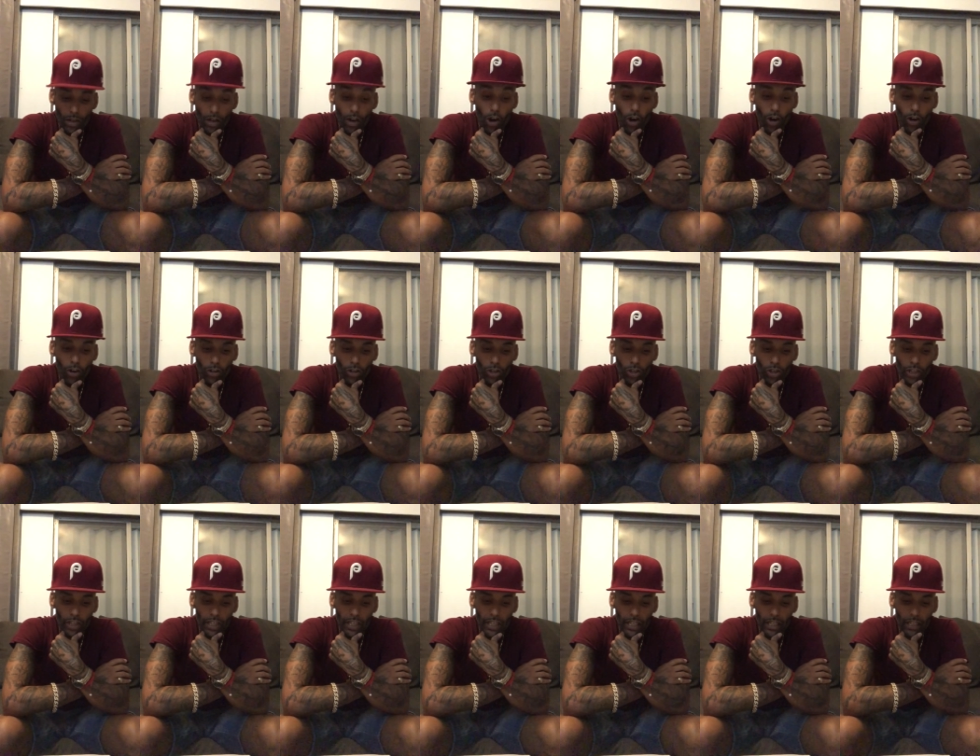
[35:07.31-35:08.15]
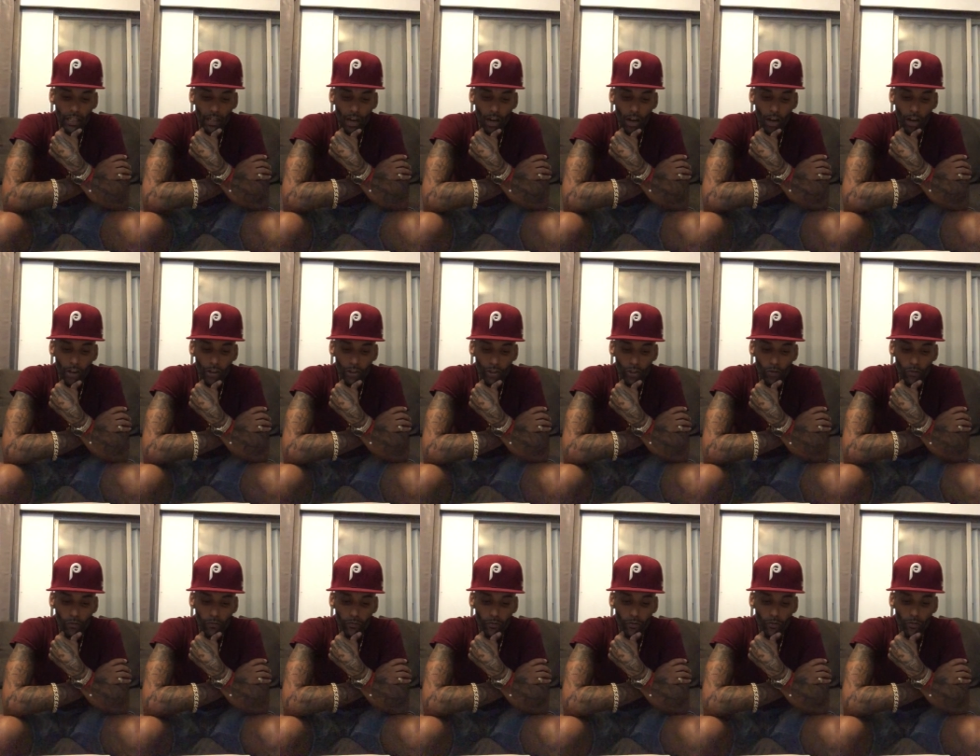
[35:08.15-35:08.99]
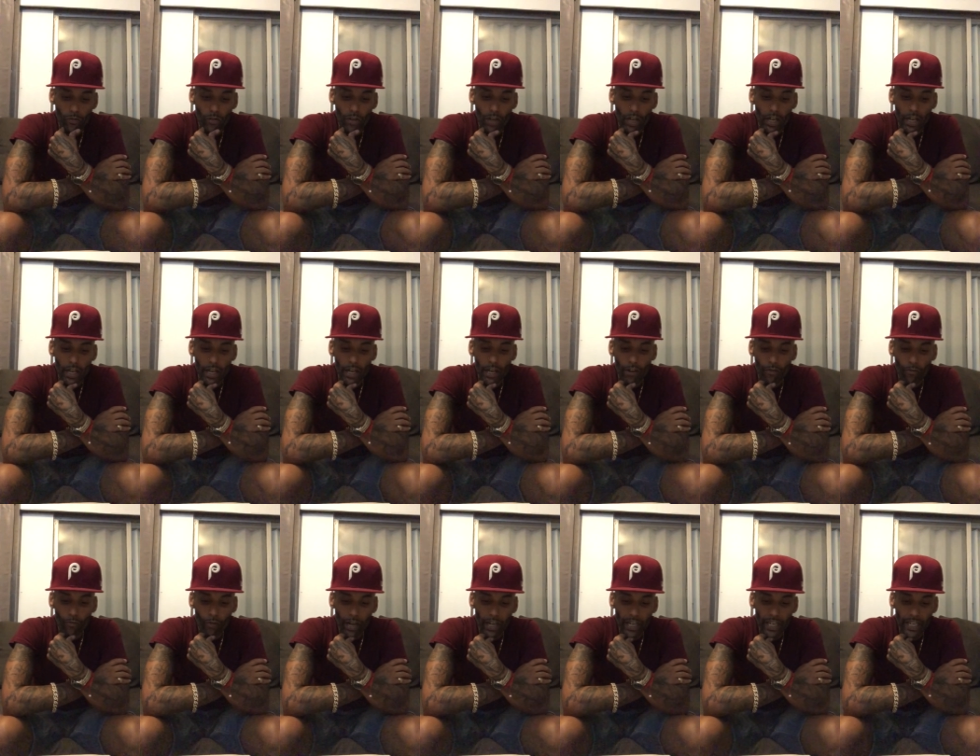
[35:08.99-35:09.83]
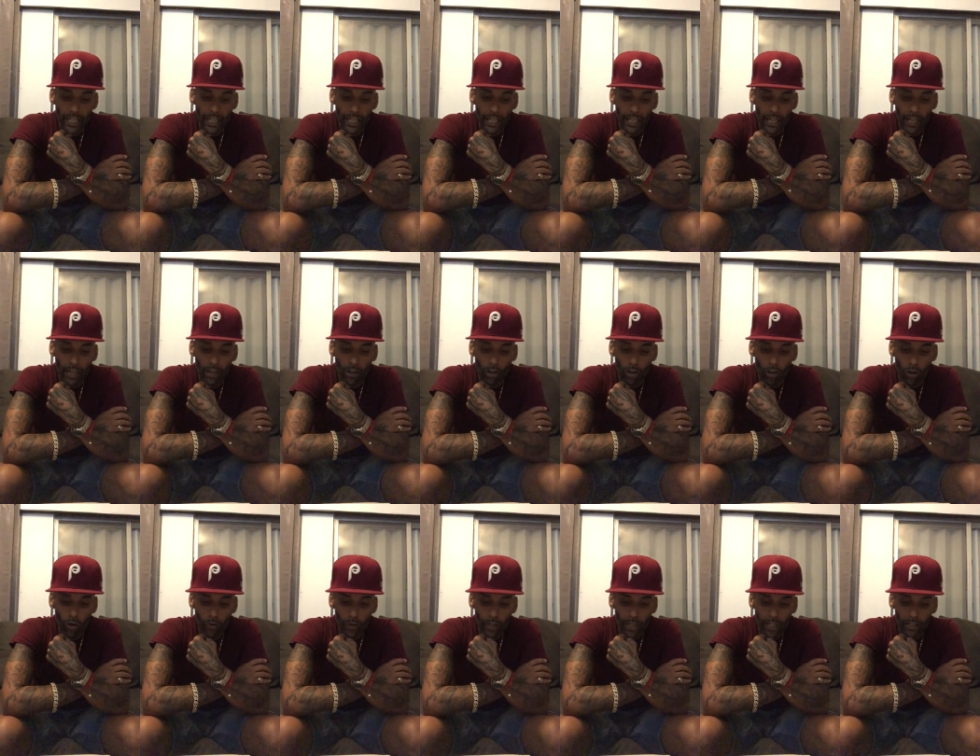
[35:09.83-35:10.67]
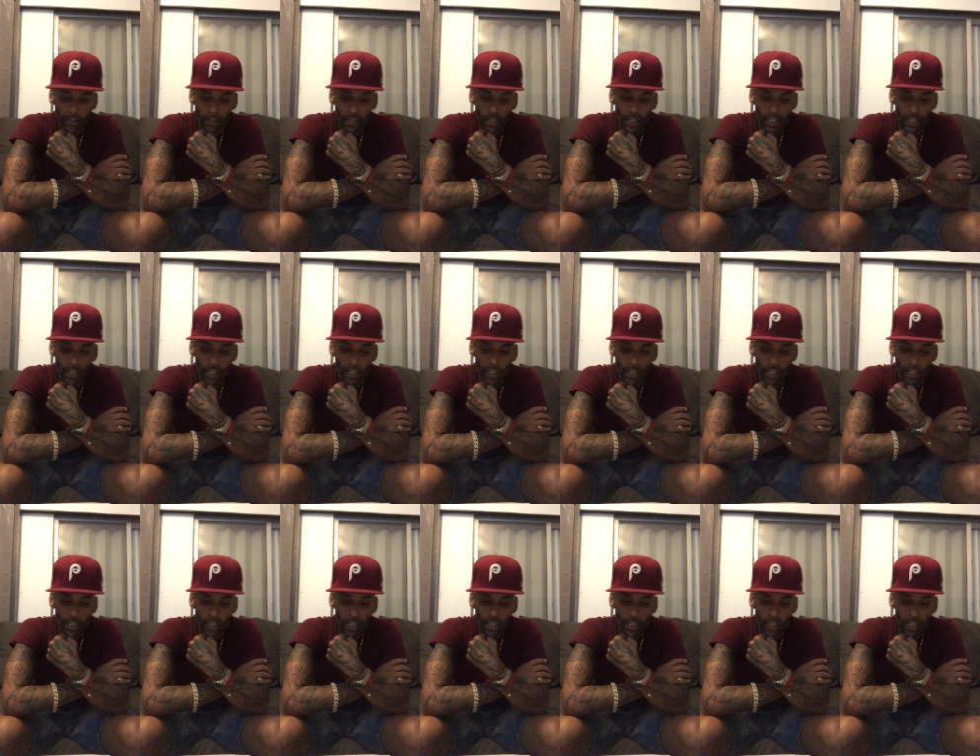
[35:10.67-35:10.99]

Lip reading: looking youthful, radiant, and glowing?